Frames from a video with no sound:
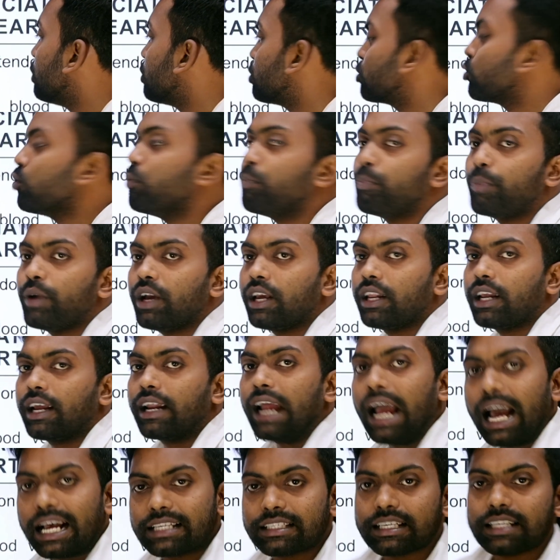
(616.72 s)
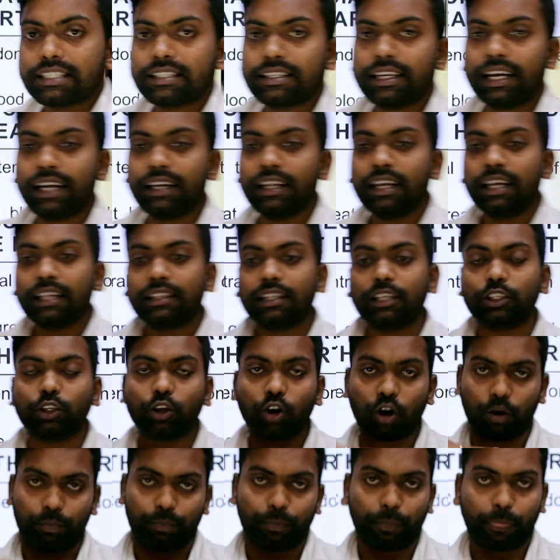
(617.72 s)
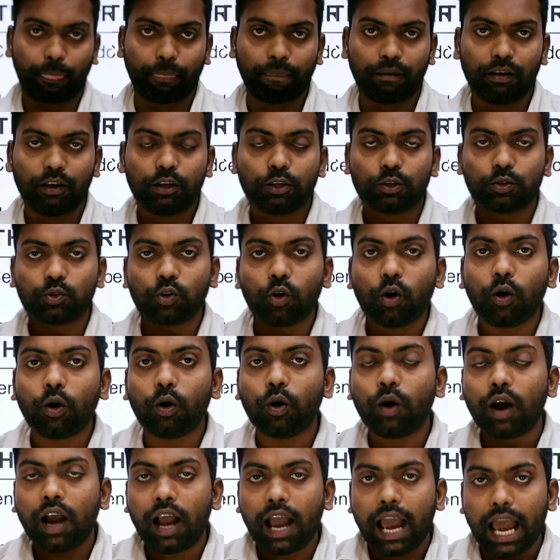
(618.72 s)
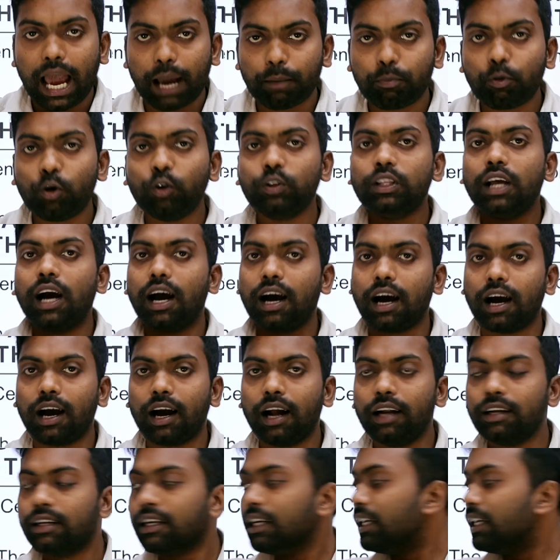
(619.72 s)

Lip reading: superior. As I said, the top. So above the heart